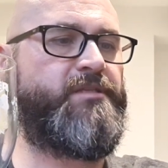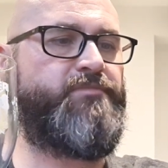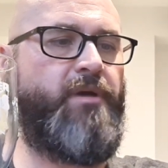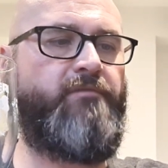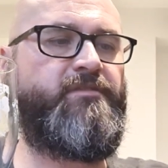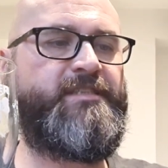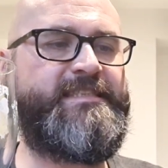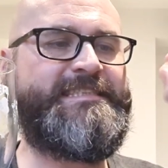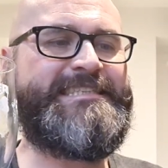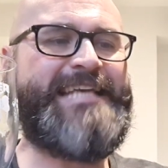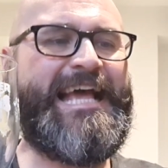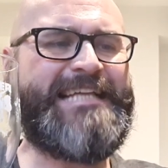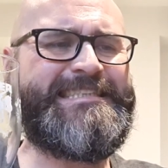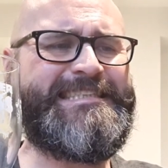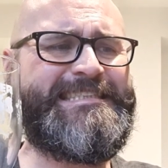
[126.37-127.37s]
is both
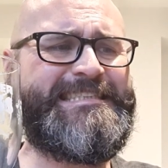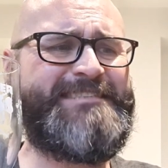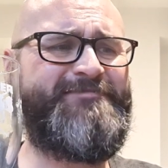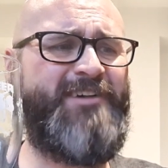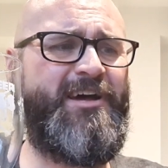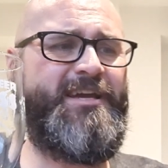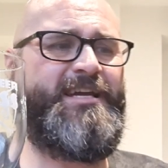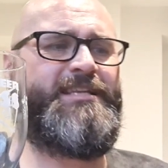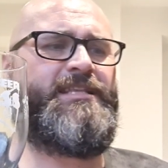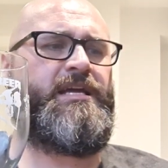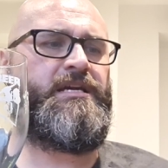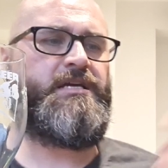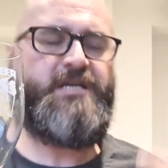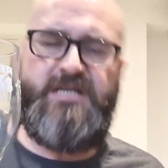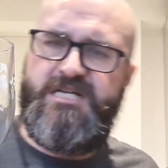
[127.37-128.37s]
satisfying
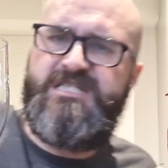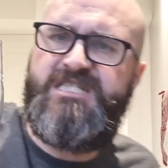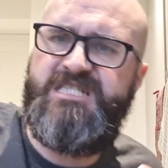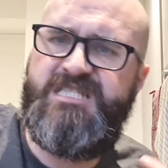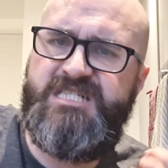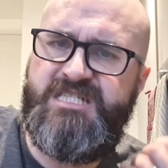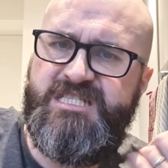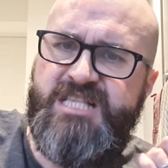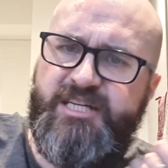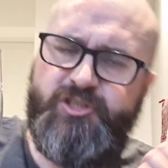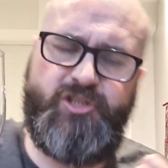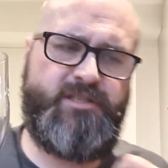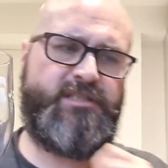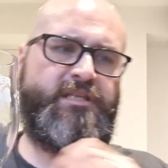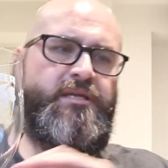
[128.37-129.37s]
and
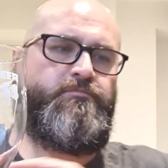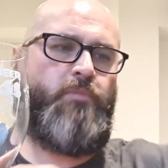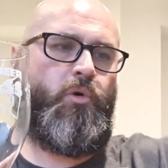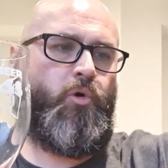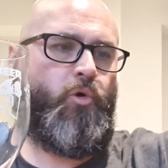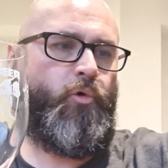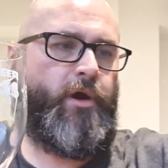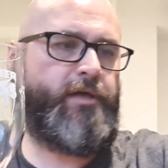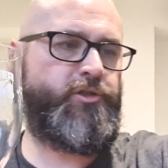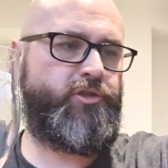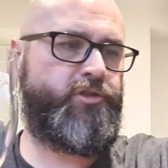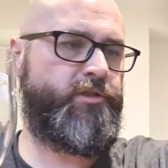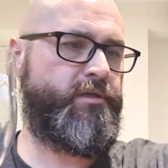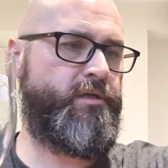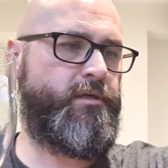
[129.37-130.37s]
deliciously
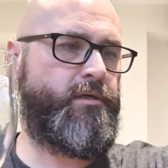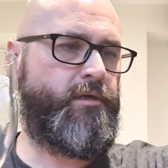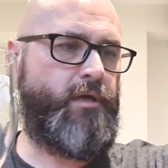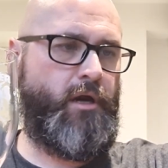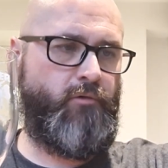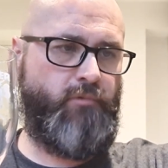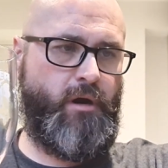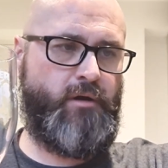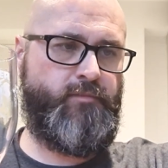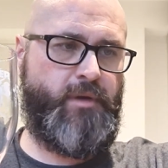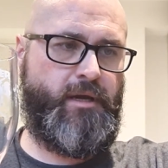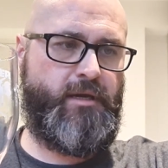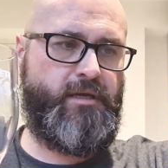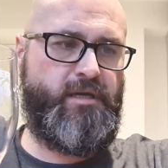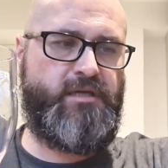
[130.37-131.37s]
Moorish.
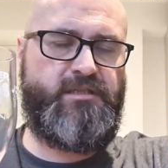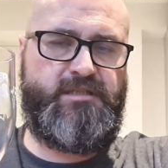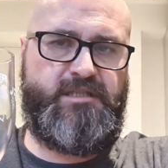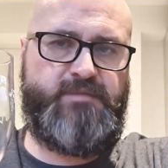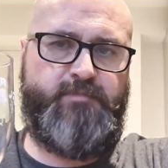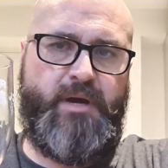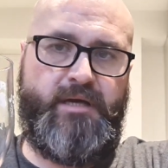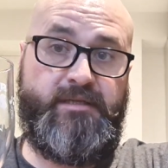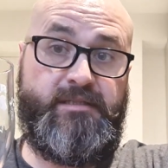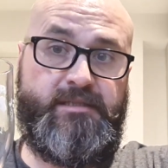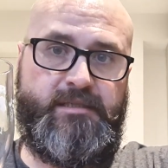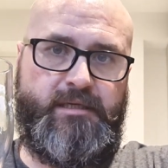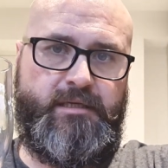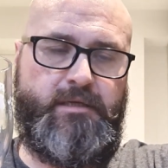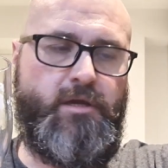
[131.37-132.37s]
Aroma,
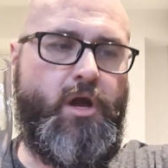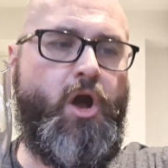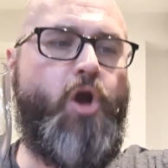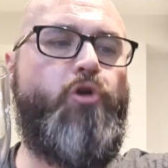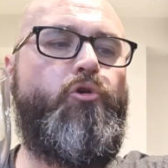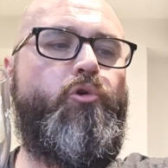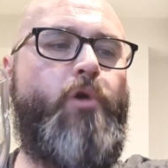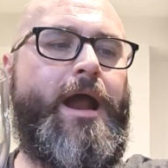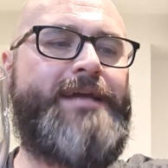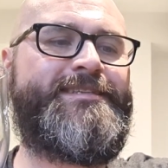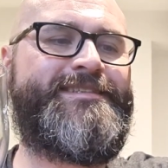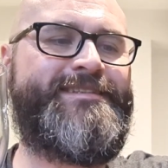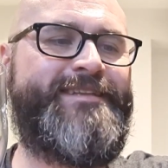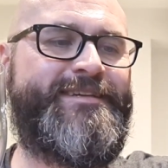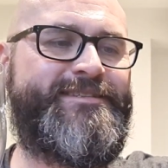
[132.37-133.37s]
spicy,
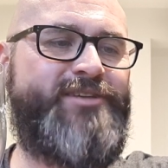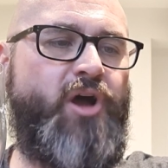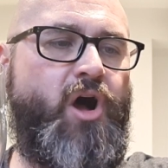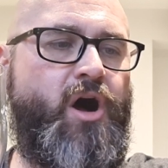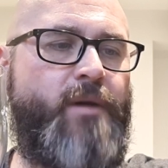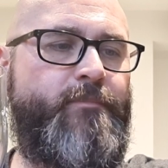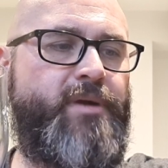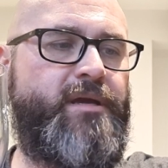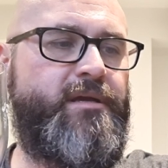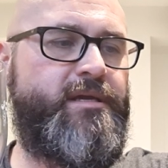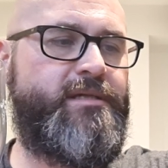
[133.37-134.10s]
resinous hop,